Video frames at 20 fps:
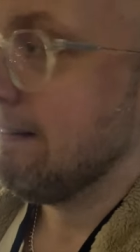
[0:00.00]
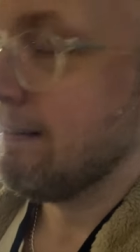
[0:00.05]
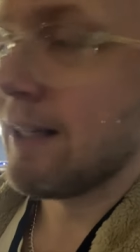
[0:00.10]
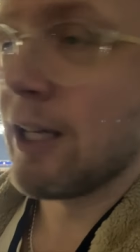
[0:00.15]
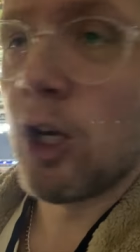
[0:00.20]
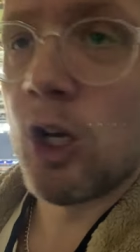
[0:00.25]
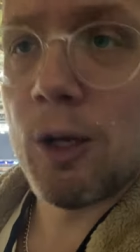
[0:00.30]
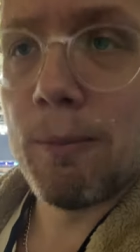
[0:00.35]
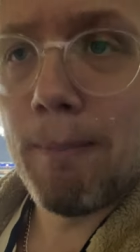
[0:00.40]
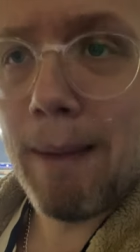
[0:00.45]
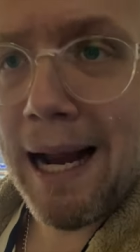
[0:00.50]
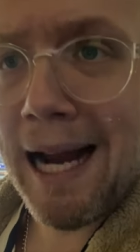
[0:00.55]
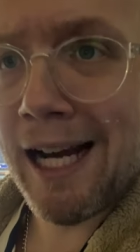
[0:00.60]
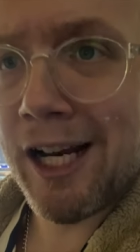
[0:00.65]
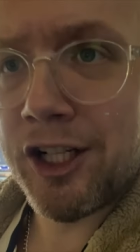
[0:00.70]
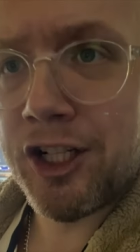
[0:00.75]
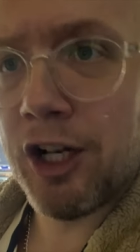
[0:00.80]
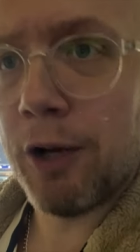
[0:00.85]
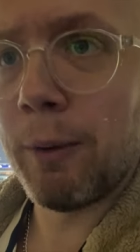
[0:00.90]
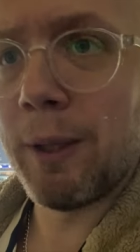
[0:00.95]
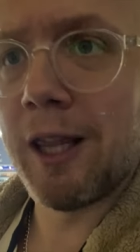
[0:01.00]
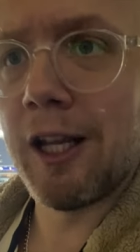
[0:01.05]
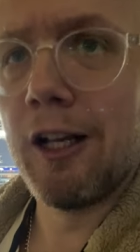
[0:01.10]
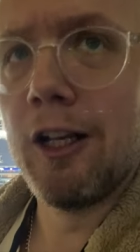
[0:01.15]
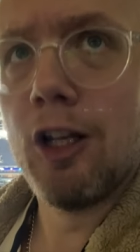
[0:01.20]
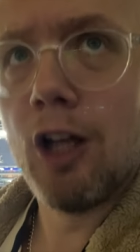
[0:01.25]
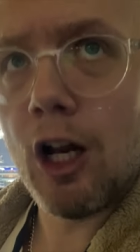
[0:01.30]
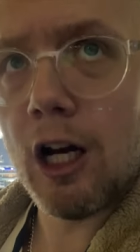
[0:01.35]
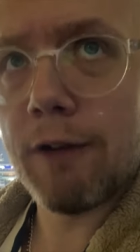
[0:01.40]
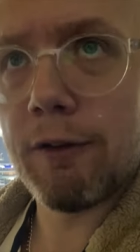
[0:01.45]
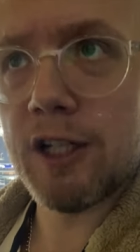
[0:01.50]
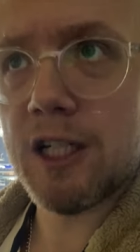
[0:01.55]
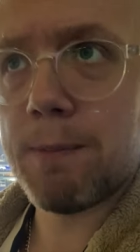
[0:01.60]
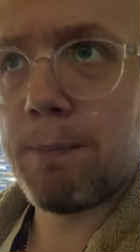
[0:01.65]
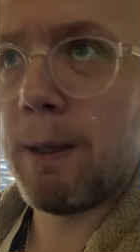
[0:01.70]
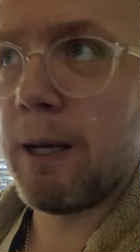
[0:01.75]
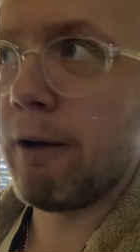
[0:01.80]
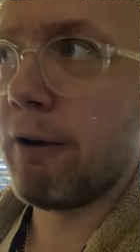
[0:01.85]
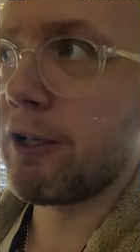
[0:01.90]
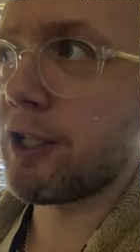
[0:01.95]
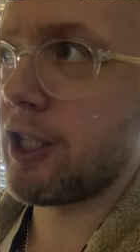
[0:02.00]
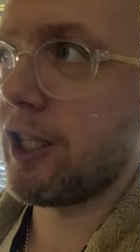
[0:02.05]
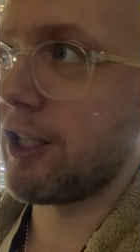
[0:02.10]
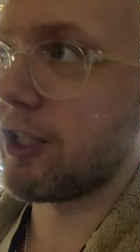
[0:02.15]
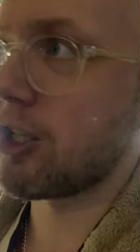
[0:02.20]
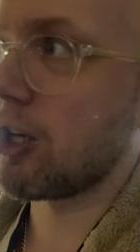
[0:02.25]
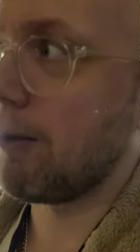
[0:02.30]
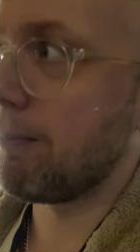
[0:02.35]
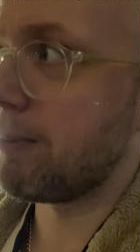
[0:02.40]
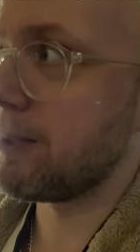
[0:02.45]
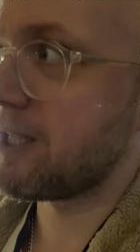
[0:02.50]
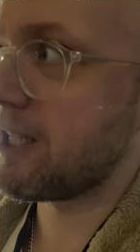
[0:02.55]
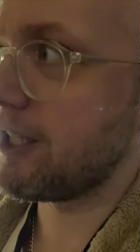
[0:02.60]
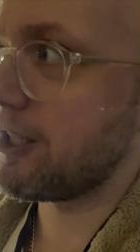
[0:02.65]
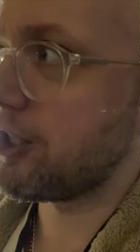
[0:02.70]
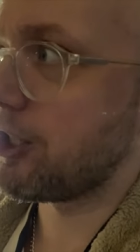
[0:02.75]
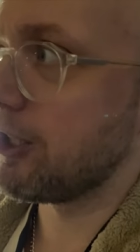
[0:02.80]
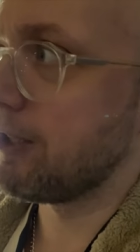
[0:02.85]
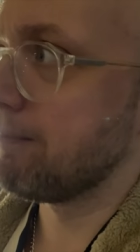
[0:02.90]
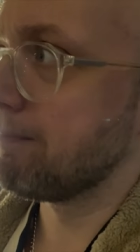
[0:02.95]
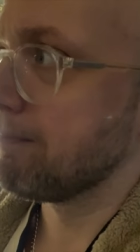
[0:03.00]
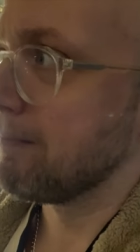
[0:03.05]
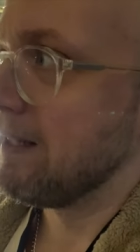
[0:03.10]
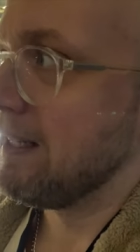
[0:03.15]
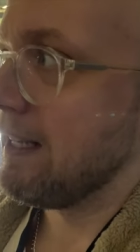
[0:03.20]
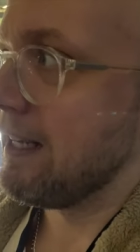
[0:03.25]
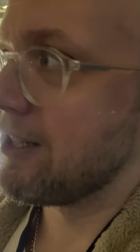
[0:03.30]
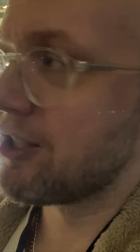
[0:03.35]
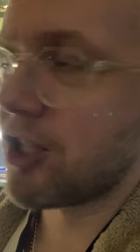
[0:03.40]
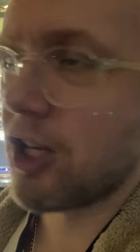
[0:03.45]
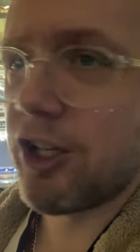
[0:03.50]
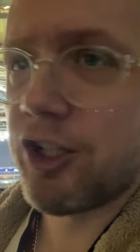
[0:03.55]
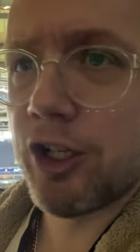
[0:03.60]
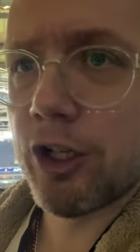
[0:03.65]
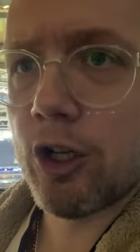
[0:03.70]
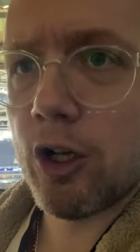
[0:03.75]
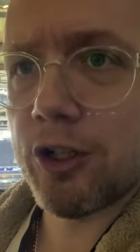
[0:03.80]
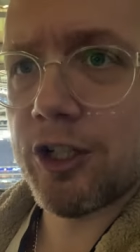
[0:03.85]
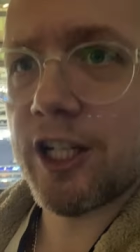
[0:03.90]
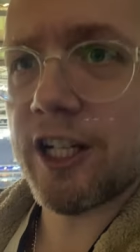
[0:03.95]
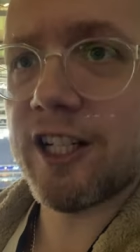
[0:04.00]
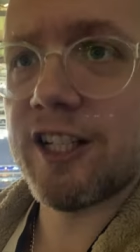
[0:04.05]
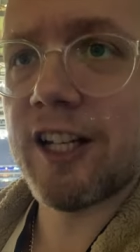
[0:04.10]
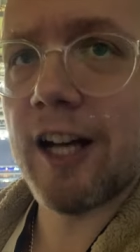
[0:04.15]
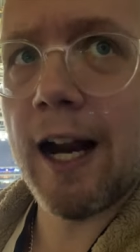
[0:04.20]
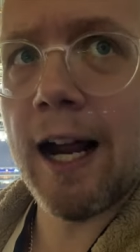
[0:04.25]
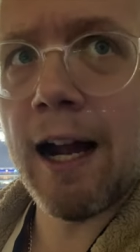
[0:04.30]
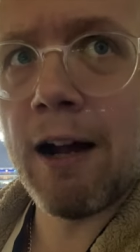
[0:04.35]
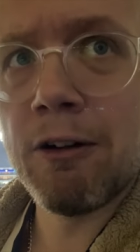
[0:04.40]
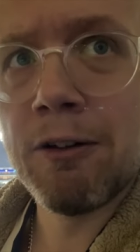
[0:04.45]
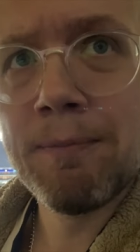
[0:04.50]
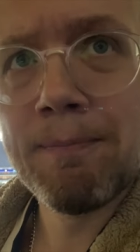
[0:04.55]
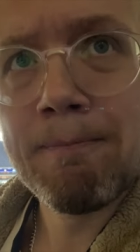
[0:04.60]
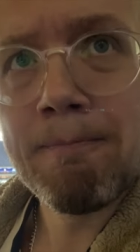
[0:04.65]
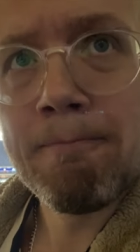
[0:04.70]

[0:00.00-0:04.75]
They've got a manager with a lot of experience in this competition in Sergio Conceição.